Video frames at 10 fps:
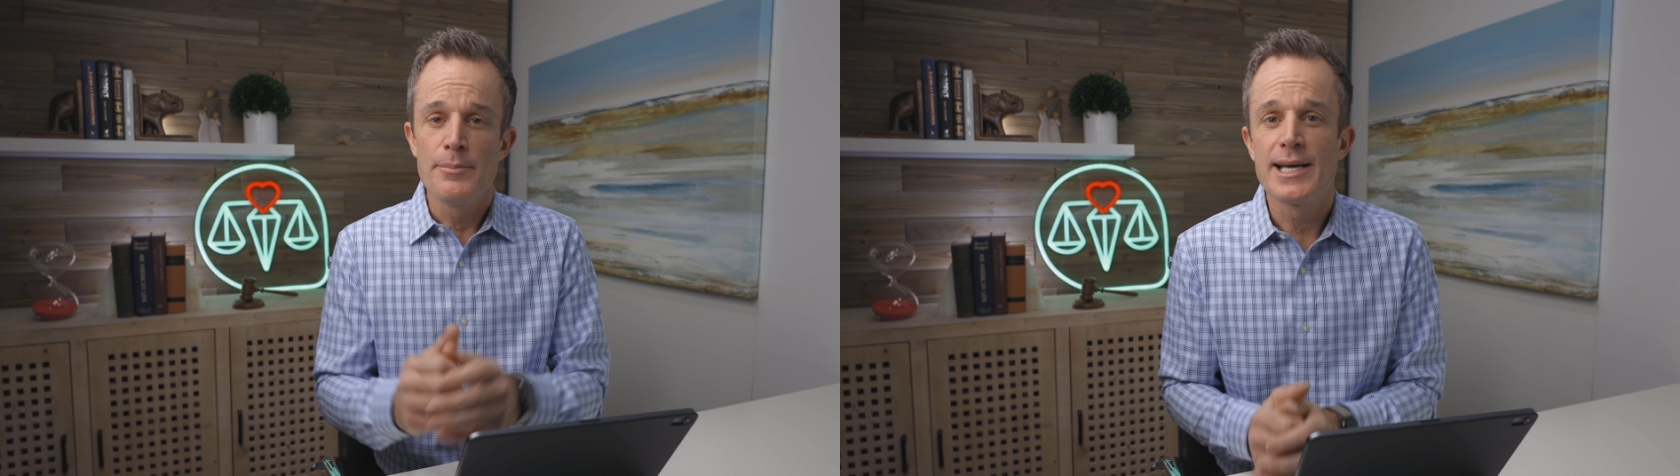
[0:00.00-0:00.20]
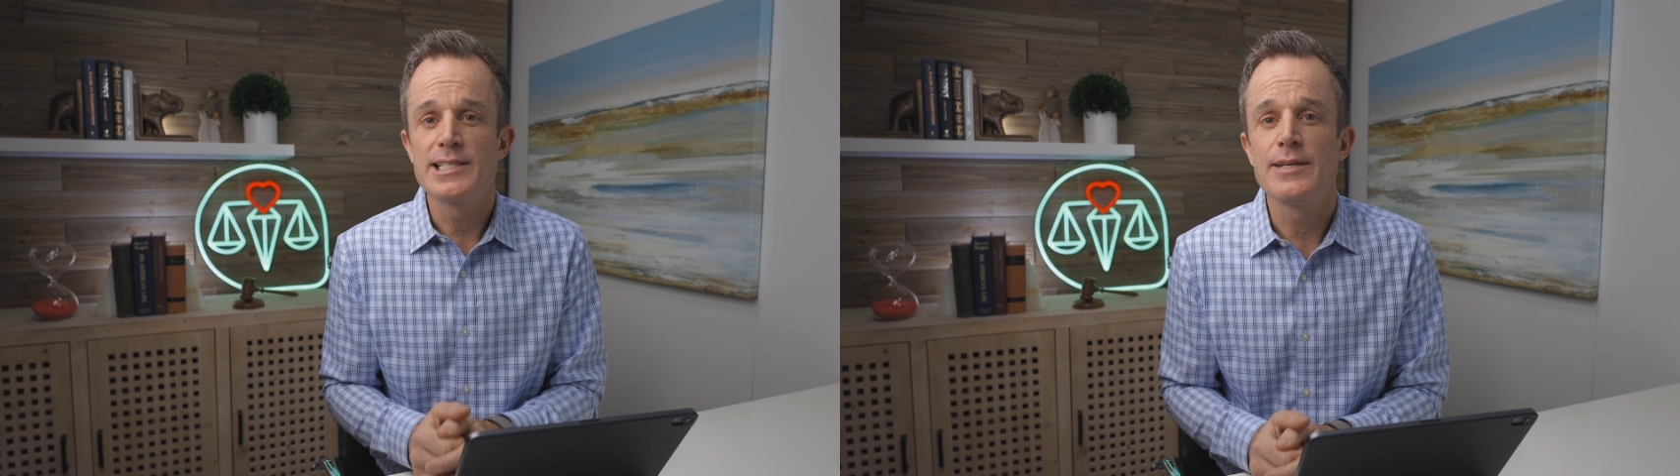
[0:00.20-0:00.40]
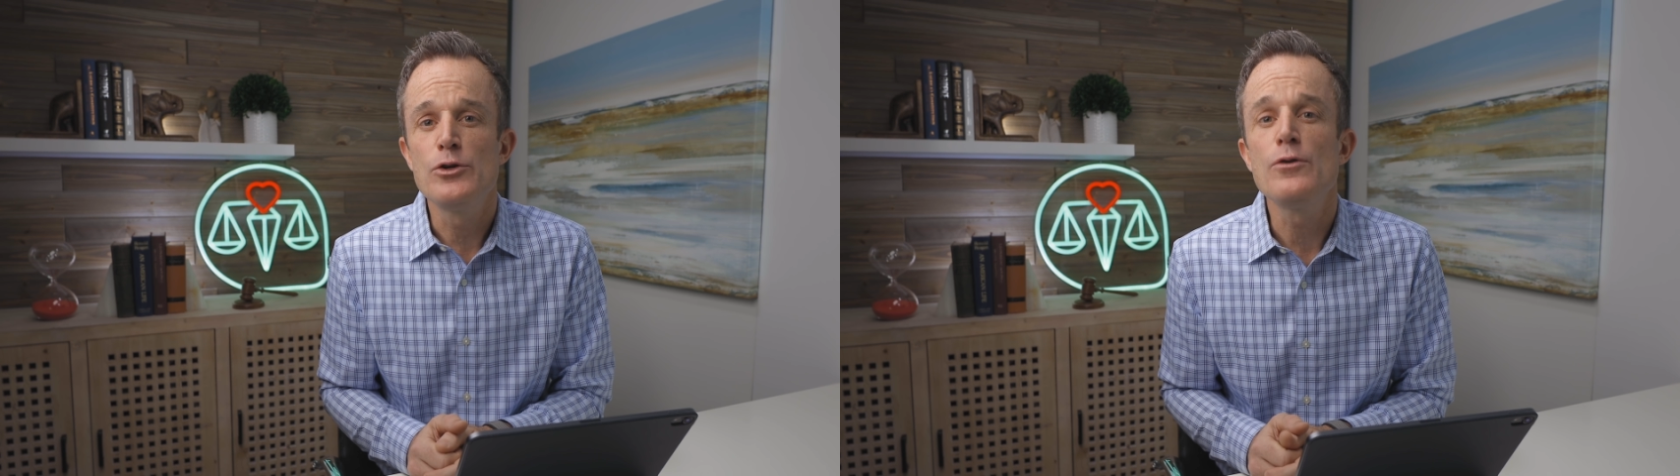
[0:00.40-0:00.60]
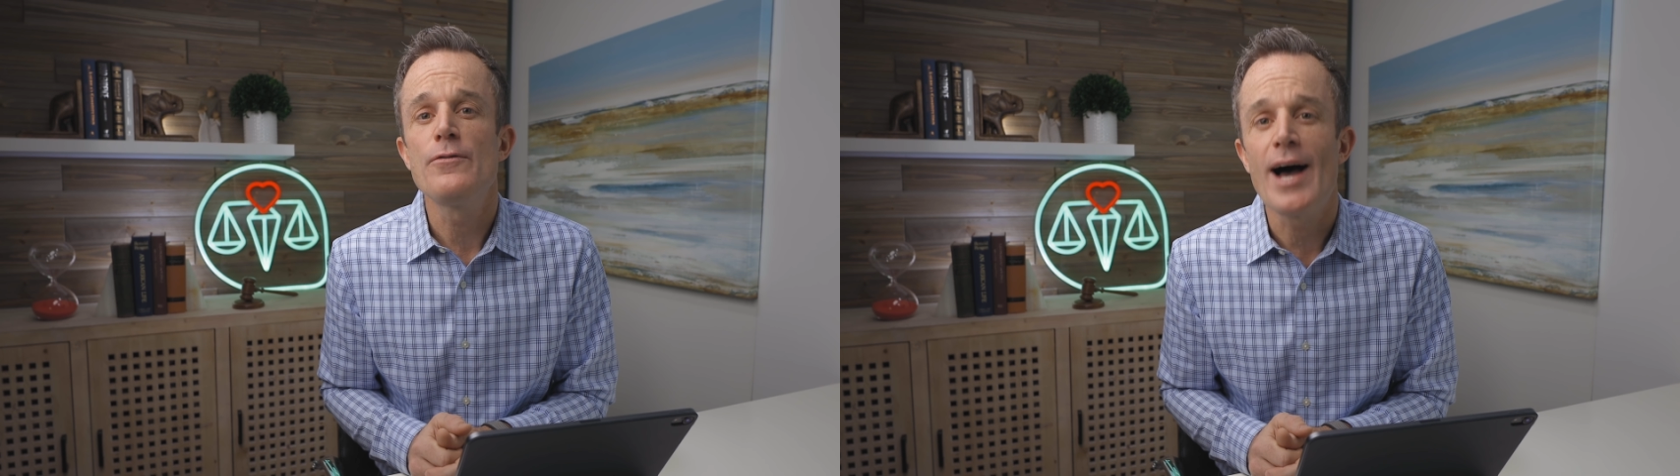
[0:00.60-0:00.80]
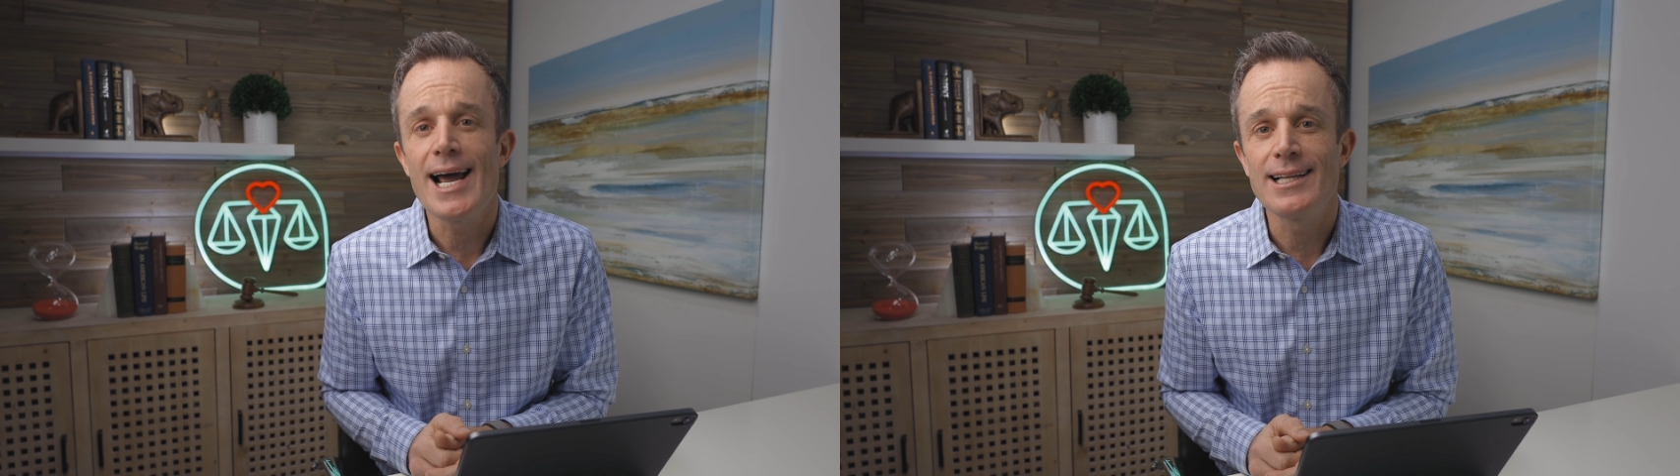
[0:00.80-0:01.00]
because if you
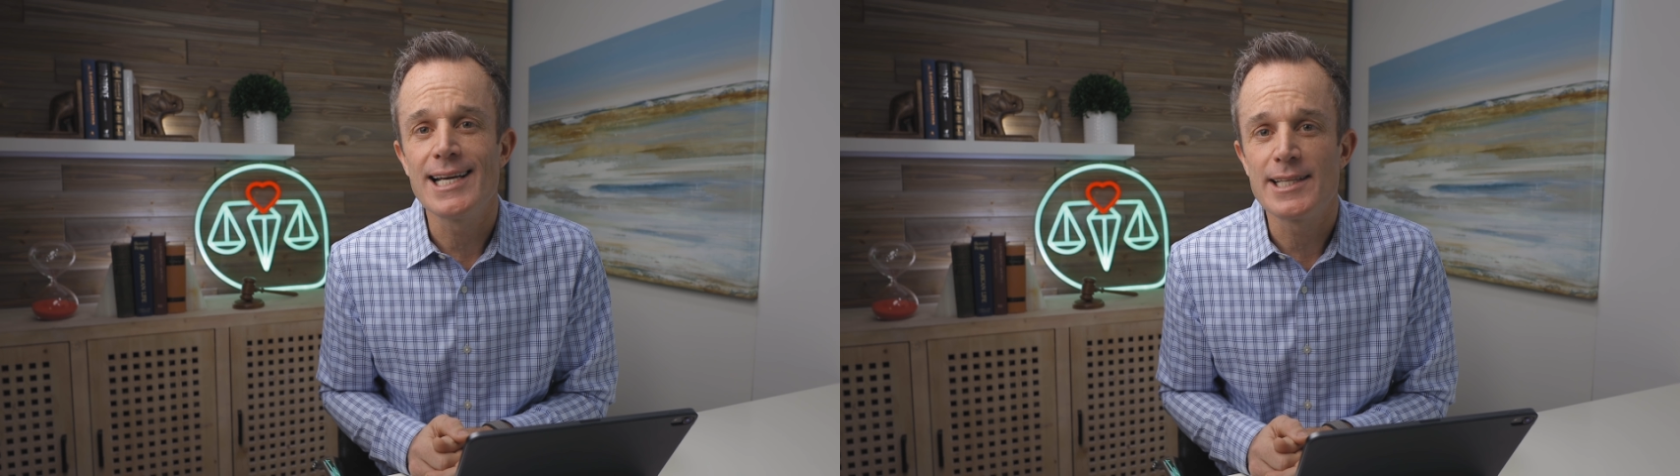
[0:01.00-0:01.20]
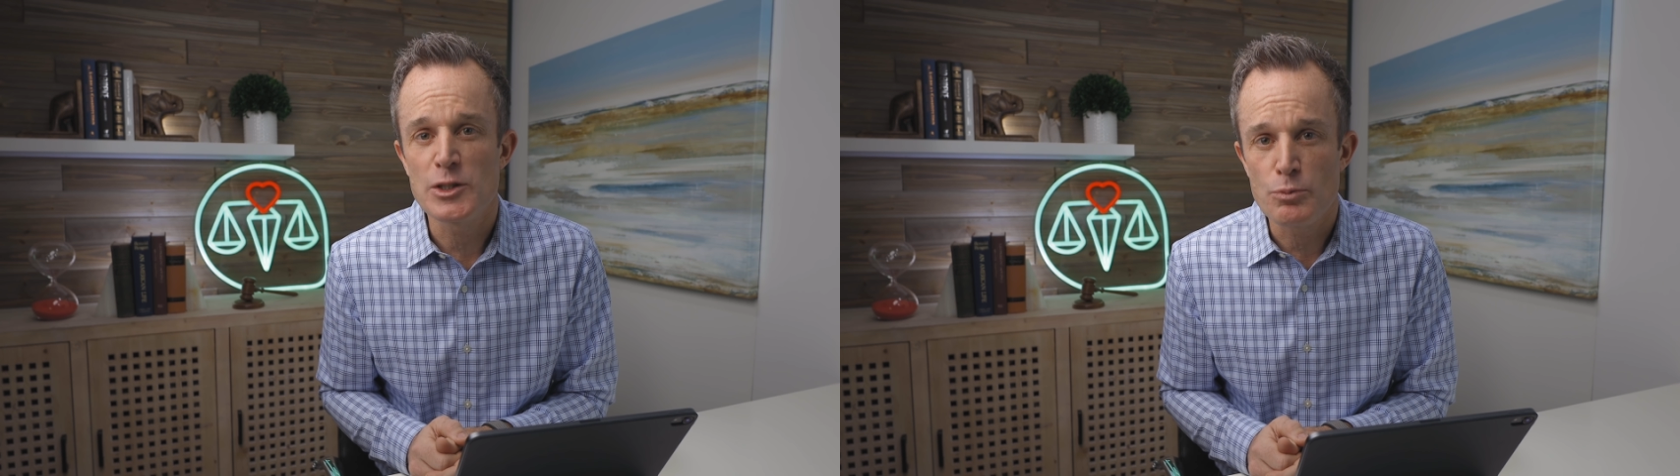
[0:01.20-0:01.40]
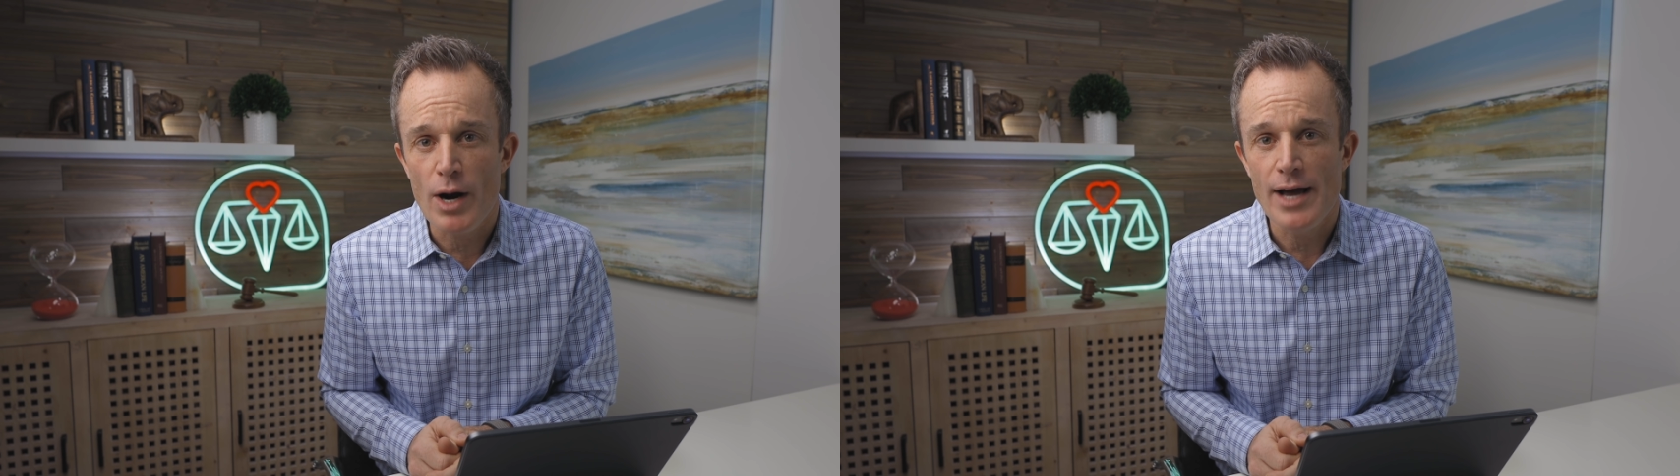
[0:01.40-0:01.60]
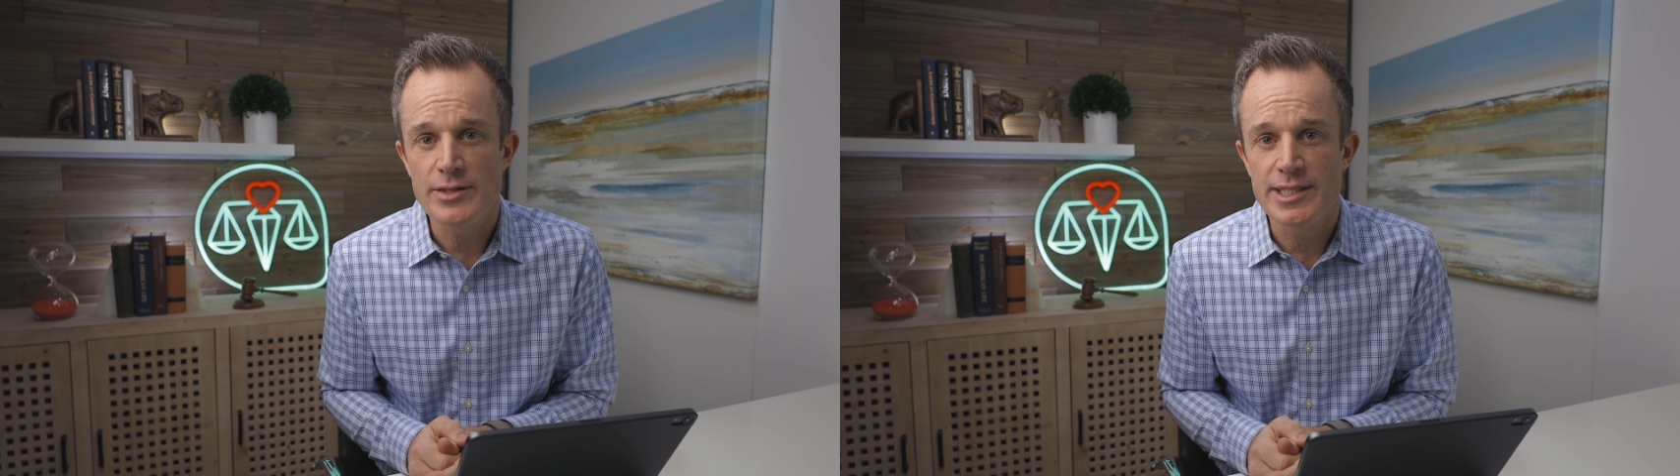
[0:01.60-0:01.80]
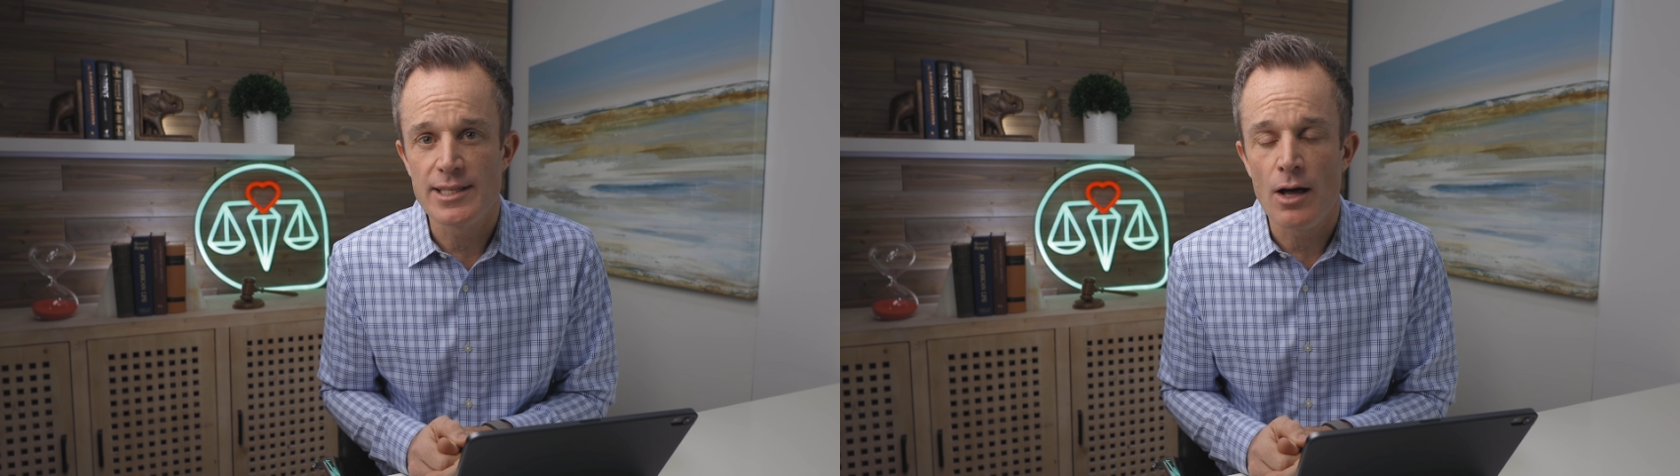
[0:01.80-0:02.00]
violate this
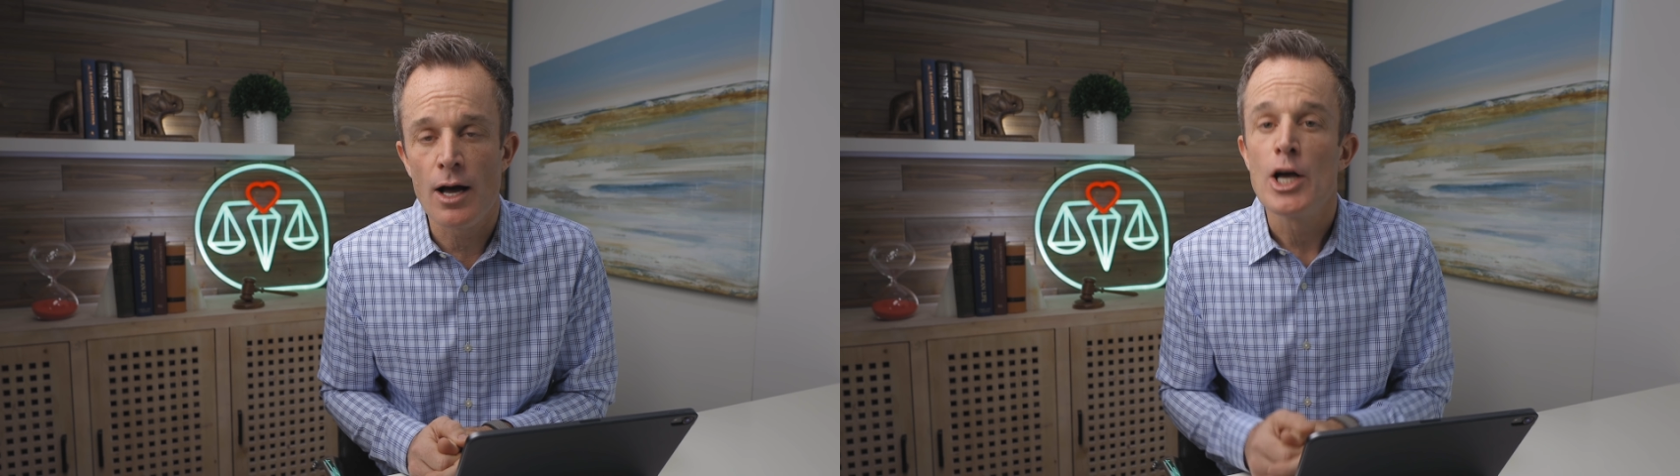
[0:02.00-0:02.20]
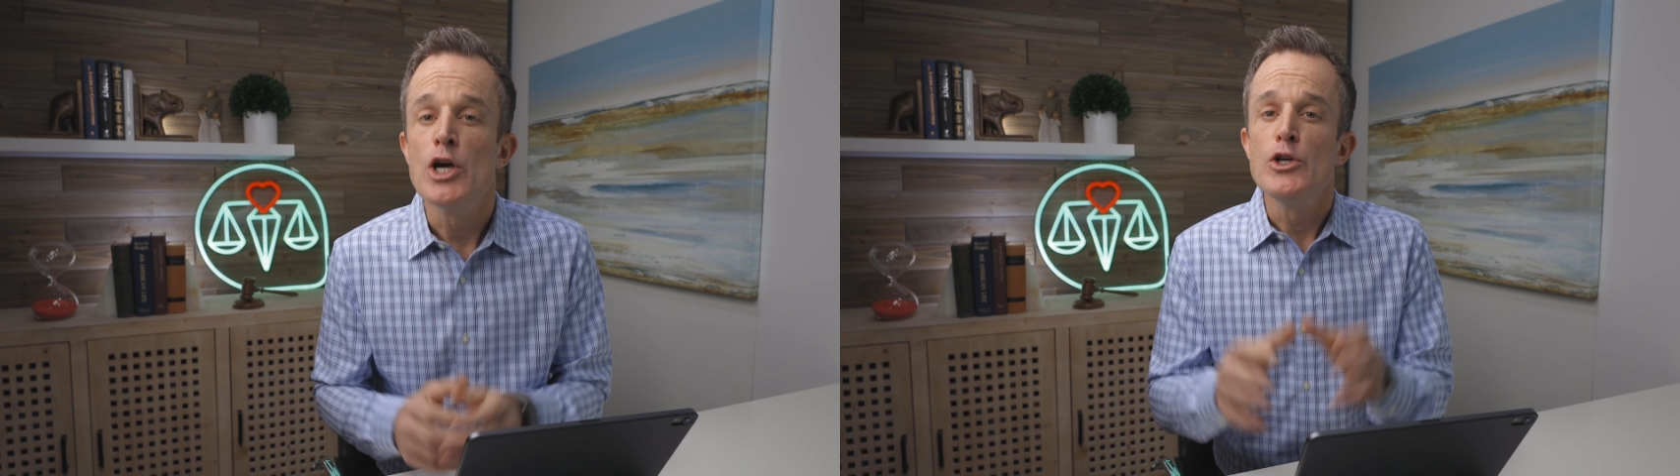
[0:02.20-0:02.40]
privacy law,